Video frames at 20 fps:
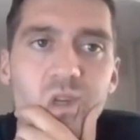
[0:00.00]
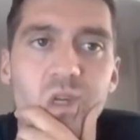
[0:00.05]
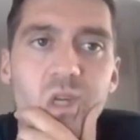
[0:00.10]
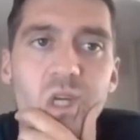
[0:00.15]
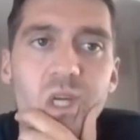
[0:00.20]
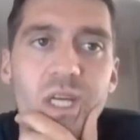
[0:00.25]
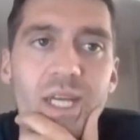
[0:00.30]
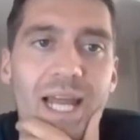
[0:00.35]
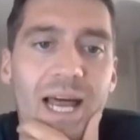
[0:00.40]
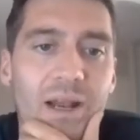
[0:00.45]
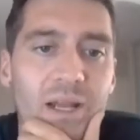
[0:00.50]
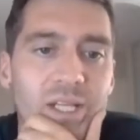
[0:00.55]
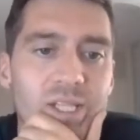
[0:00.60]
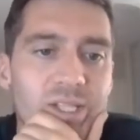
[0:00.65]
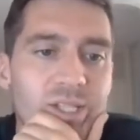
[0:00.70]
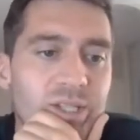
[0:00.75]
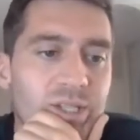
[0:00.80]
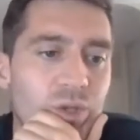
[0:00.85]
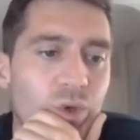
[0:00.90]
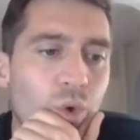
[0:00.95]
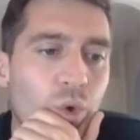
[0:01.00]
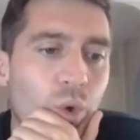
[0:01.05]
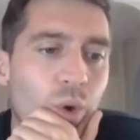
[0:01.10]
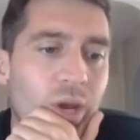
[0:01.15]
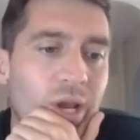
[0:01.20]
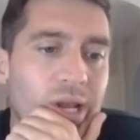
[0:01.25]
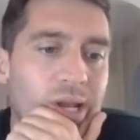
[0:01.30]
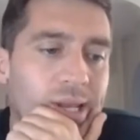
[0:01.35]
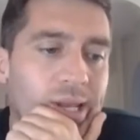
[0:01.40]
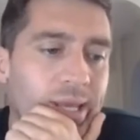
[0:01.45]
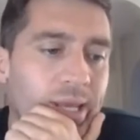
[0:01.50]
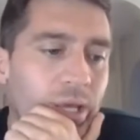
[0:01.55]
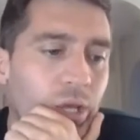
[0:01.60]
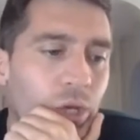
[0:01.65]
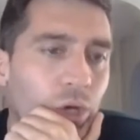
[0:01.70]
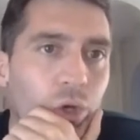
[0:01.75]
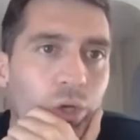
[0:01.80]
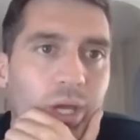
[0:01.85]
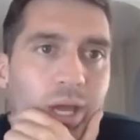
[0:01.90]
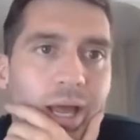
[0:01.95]
Now let's quickly
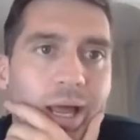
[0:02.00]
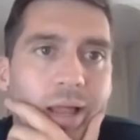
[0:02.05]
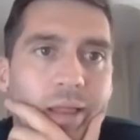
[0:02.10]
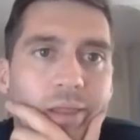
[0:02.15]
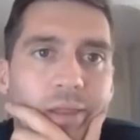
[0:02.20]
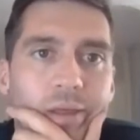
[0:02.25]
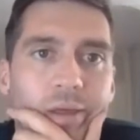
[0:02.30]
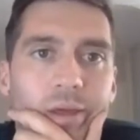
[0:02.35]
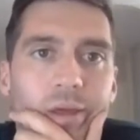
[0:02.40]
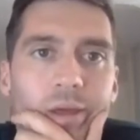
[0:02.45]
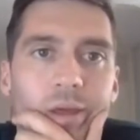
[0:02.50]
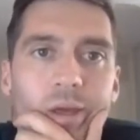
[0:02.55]
look at the